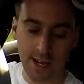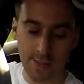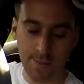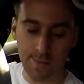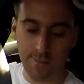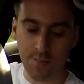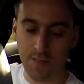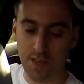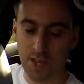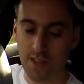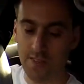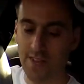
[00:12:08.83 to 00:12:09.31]

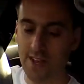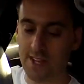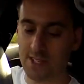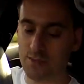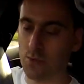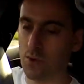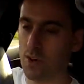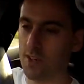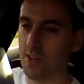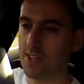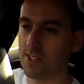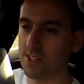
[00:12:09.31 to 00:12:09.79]
And that's why
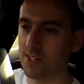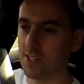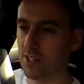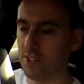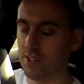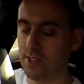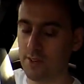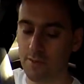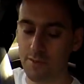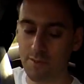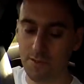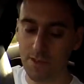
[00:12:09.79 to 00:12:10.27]
that's a good
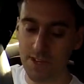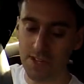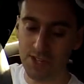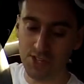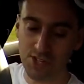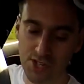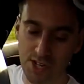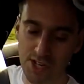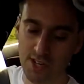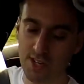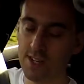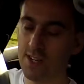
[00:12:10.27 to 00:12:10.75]
little feature.
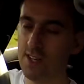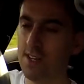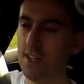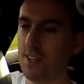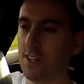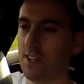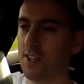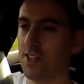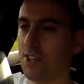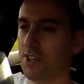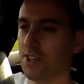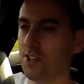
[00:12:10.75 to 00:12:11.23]

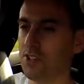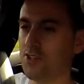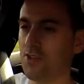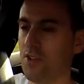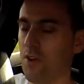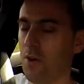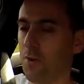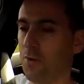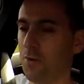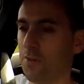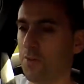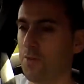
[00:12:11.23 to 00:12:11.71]
You can scroll
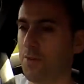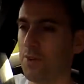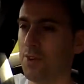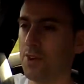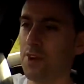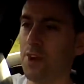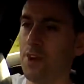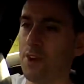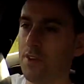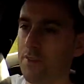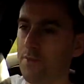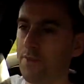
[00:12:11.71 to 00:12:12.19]
through your
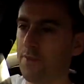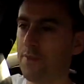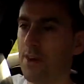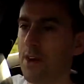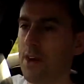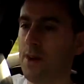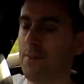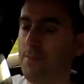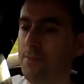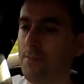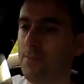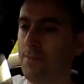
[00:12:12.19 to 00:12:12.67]
kind of
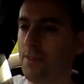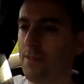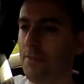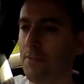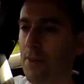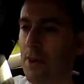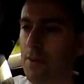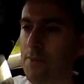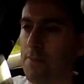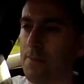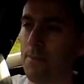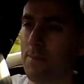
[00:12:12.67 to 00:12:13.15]
your
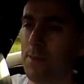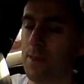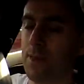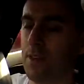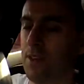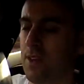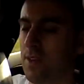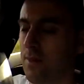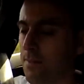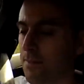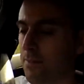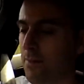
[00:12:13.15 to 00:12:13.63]

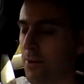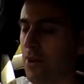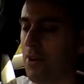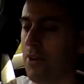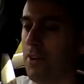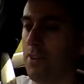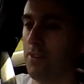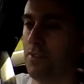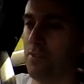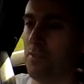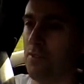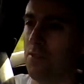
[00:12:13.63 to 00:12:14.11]
phone book
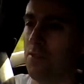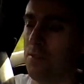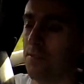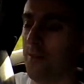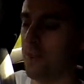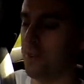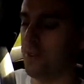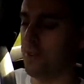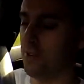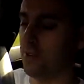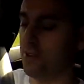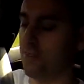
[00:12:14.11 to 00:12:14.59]
through the
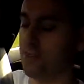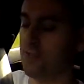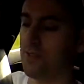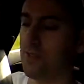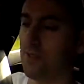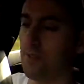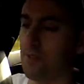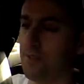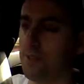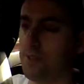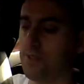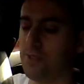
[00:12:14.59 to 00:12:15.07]
menus, through
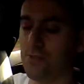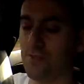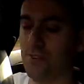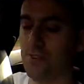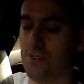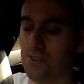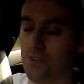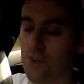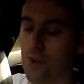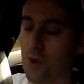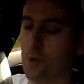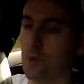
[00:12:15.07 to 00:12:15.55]
the
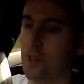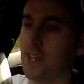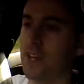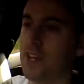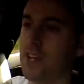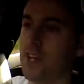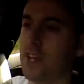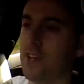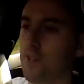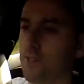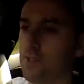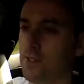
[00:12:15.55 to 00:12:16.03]
scroller
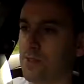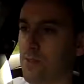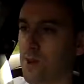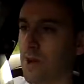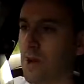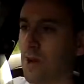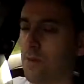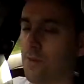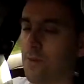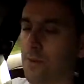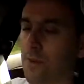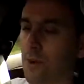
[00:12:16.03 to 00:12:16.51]
here as well
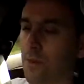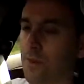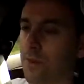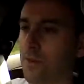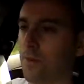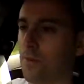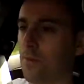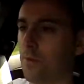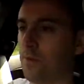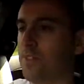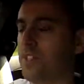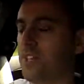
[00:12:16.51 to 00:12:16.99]
on the
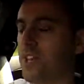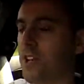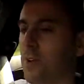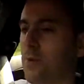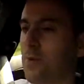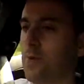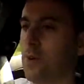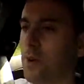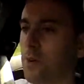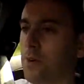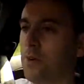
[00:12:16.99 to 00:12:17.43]
steering wheel,